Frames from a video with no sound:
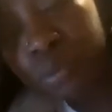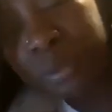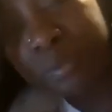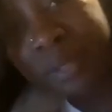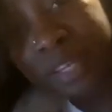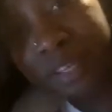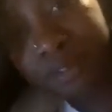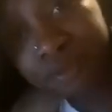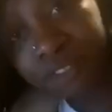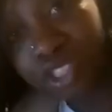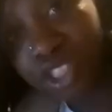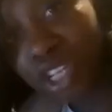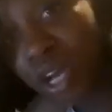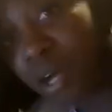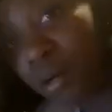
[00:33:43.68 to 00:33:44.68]
to be
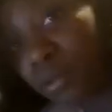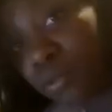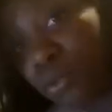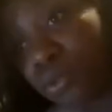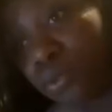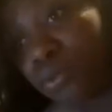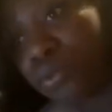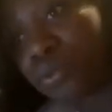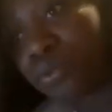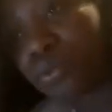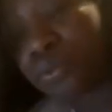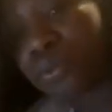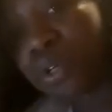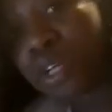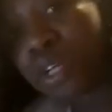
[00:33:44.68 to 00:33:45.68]
beneficial to